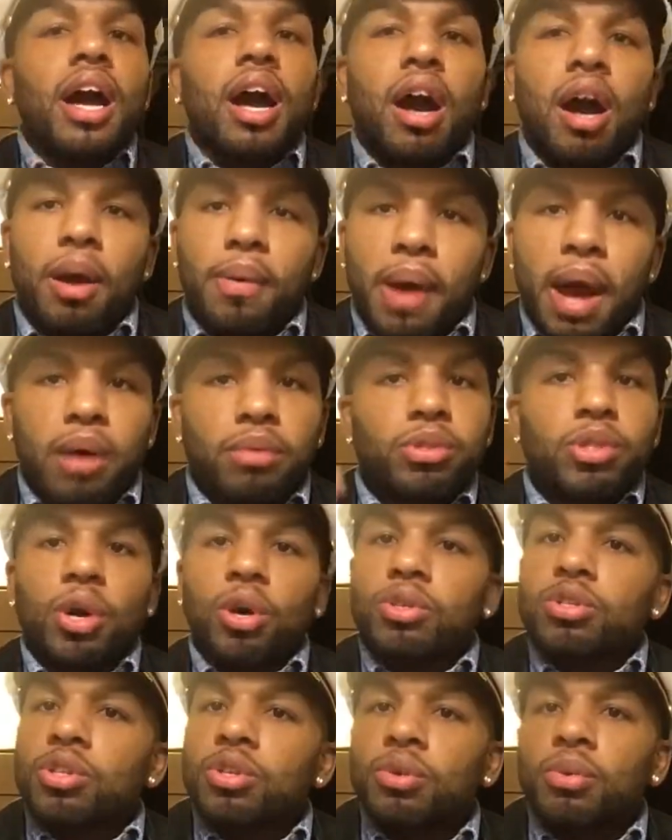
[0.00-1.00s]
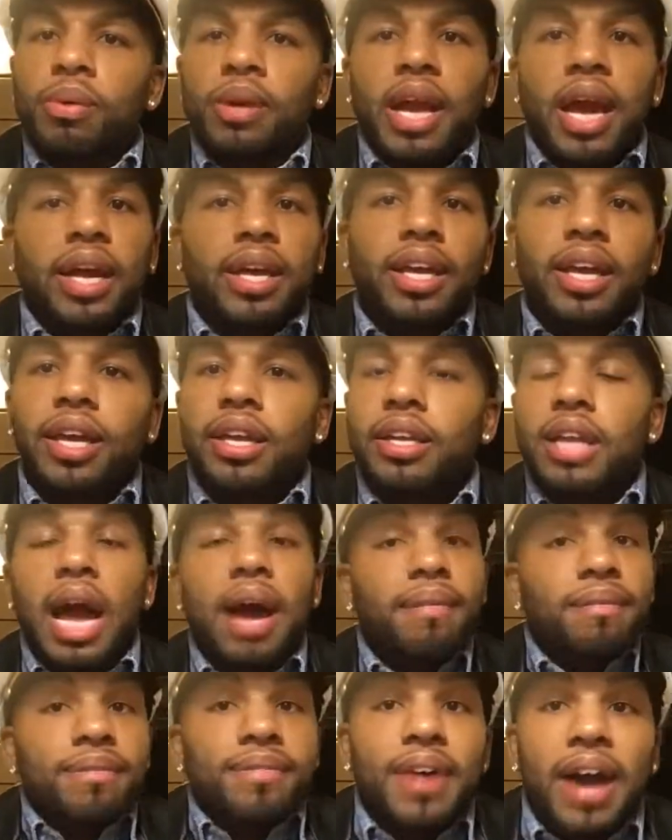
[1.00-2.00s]
I will talk to you when I can.
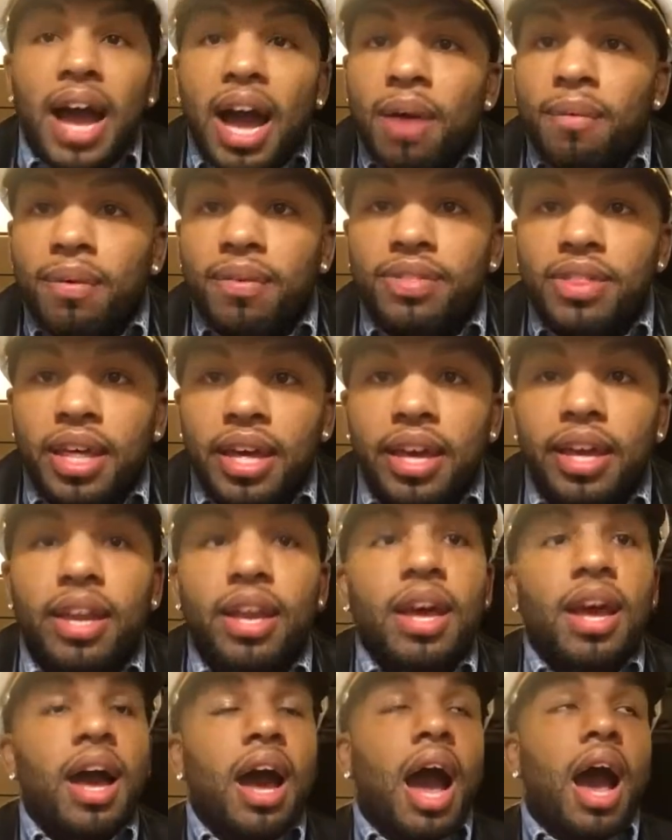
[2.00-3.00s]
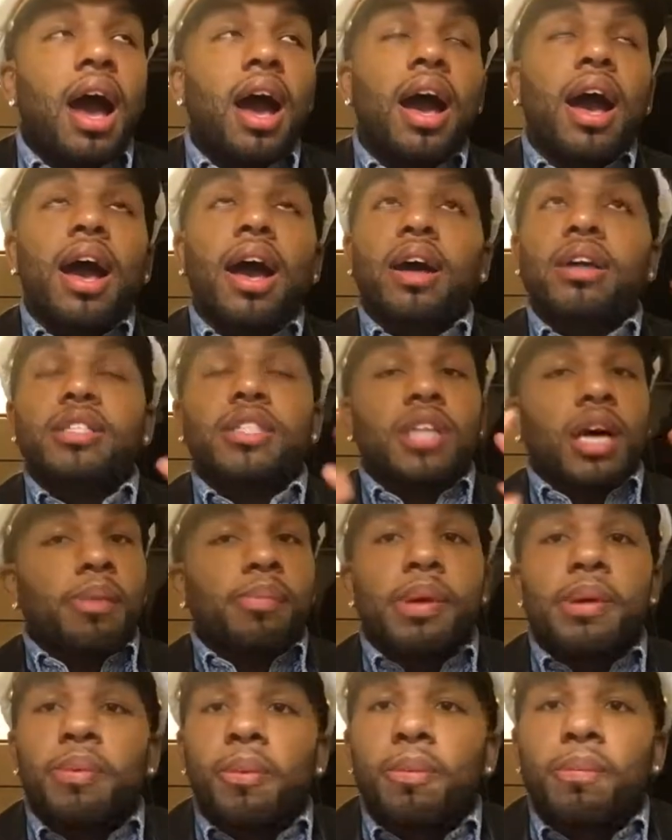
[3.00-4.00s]
I'm fine with that. Some
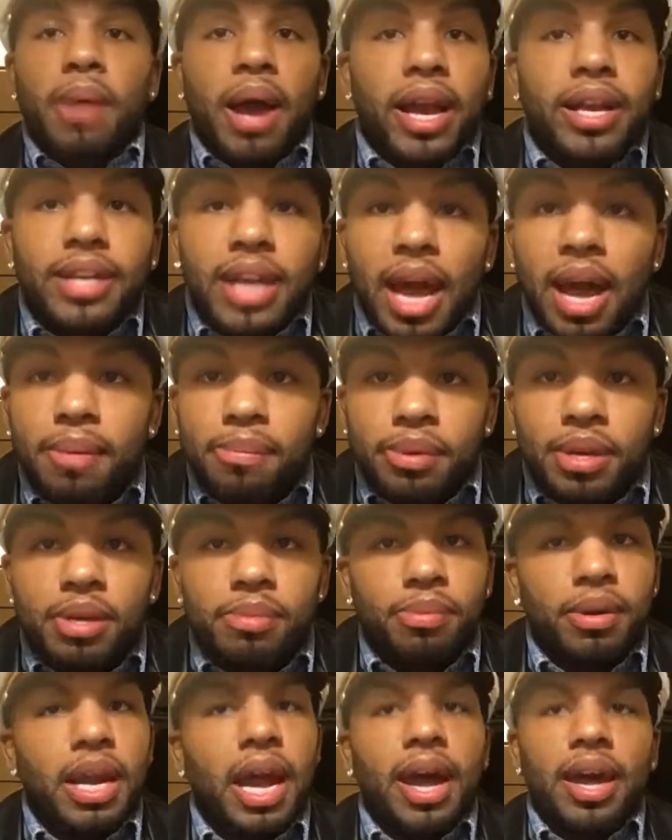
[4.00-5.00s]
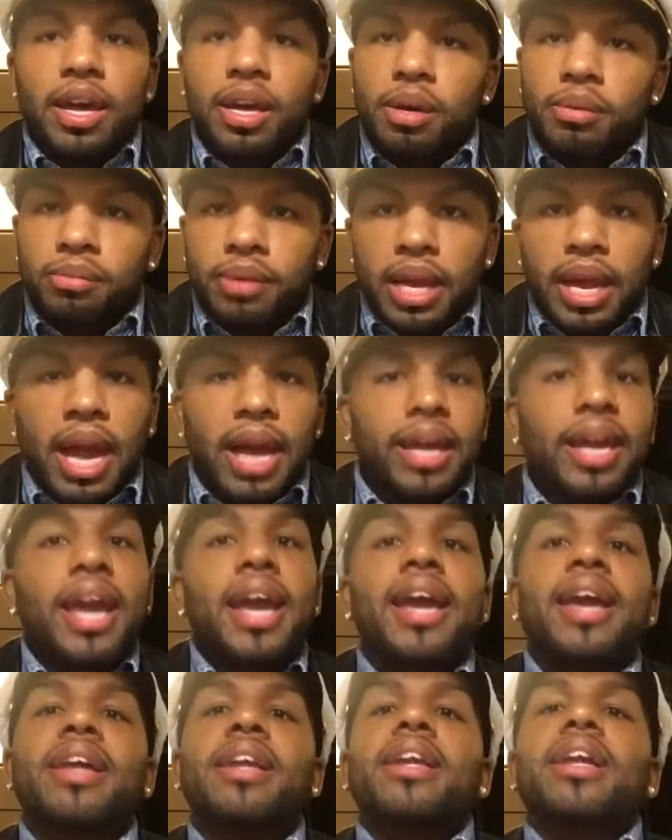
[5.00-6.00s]
people might not be, but I am. Like, I
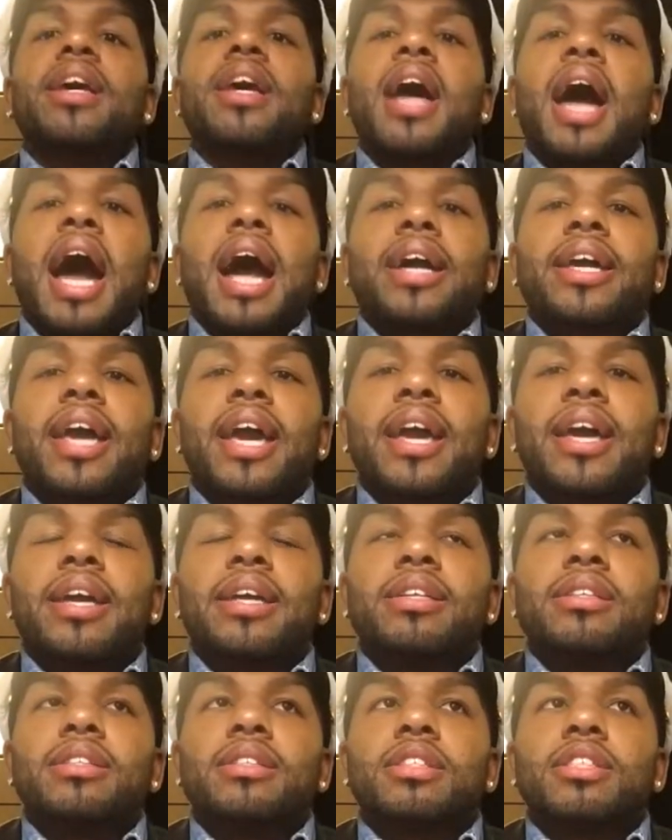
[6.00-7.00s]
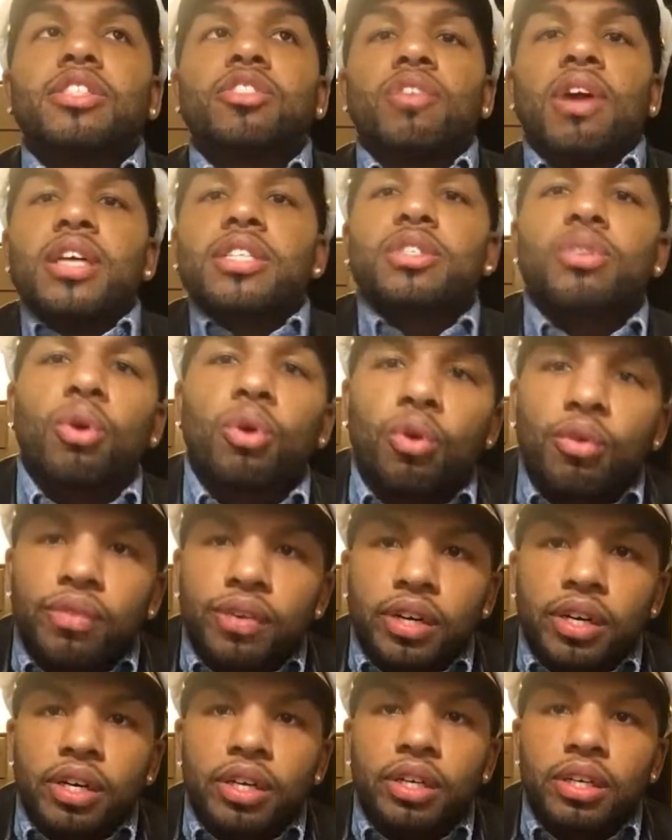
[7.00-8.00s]
can't stress
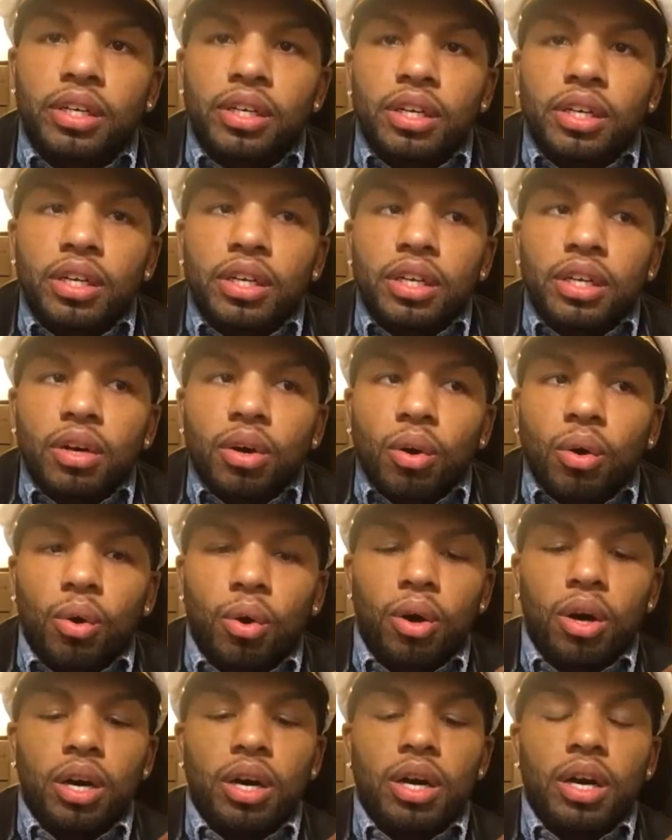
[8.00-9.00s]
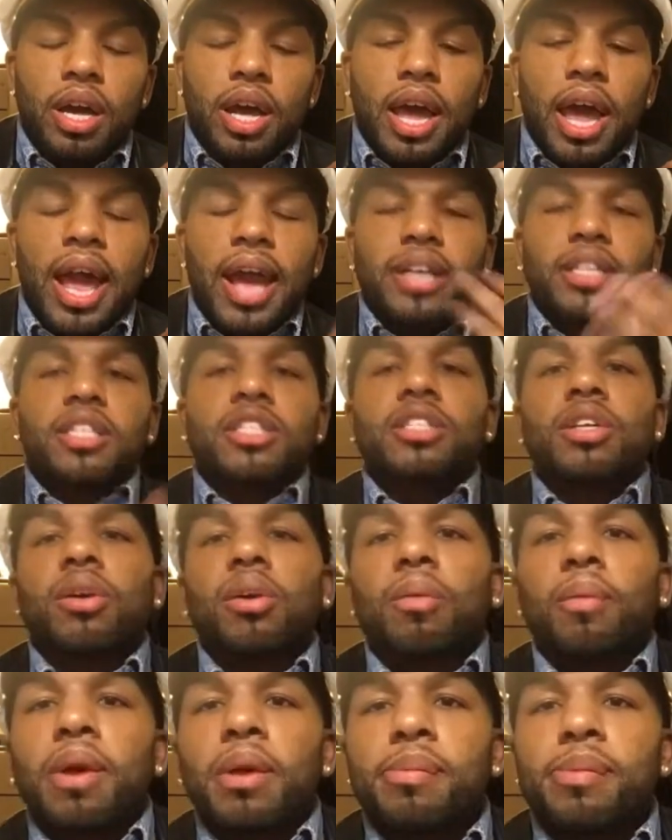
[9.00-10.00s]
over or act a
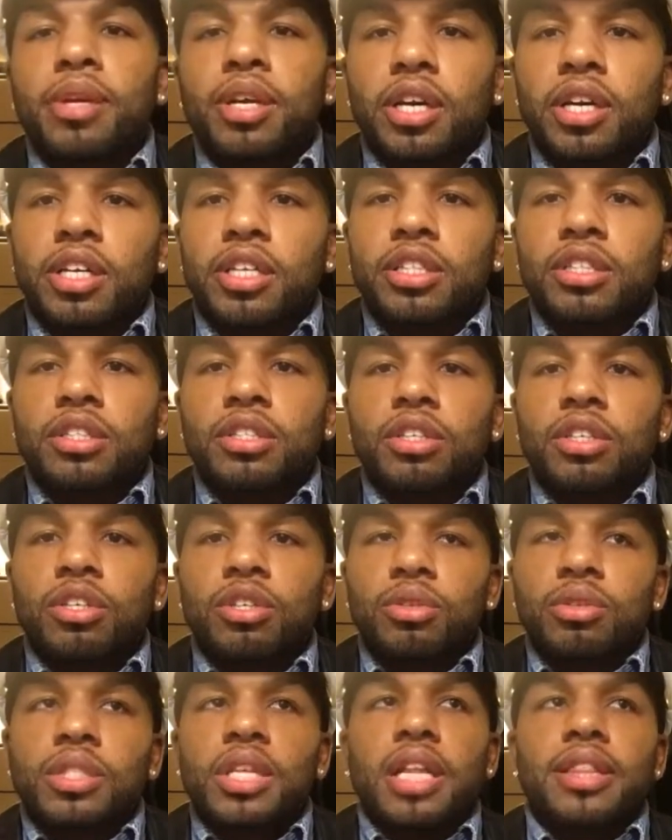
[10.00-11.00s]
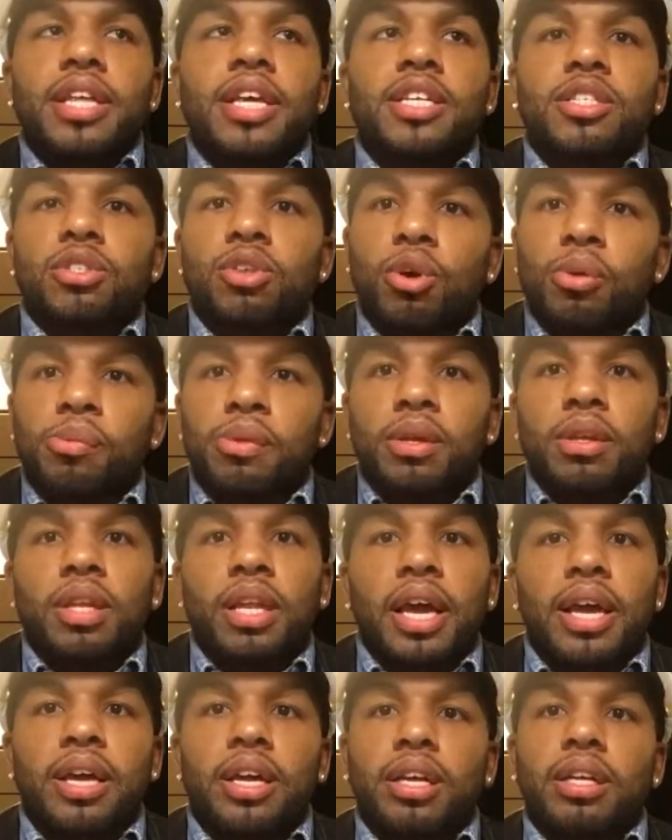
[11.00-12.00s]
certain way because you sat there and told me,
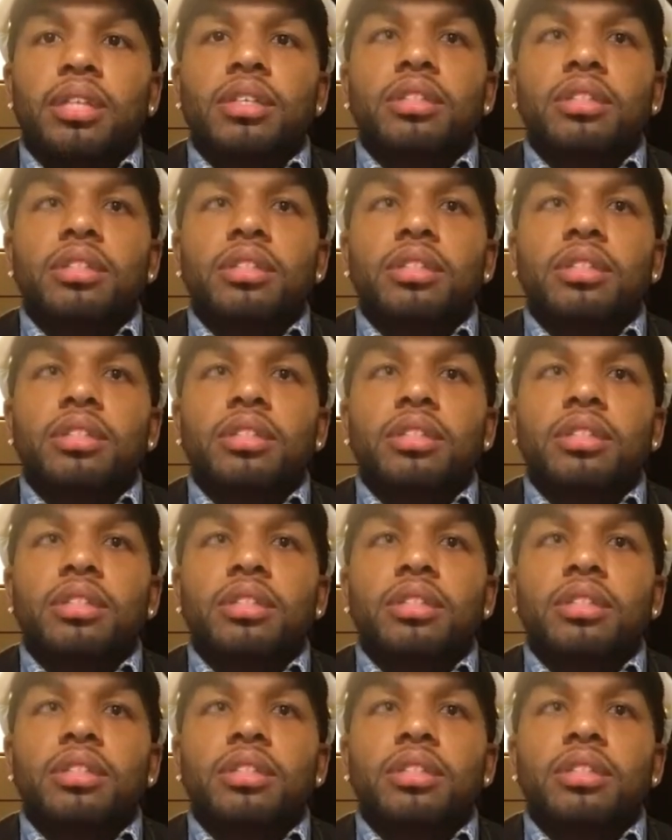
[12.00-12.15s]
like,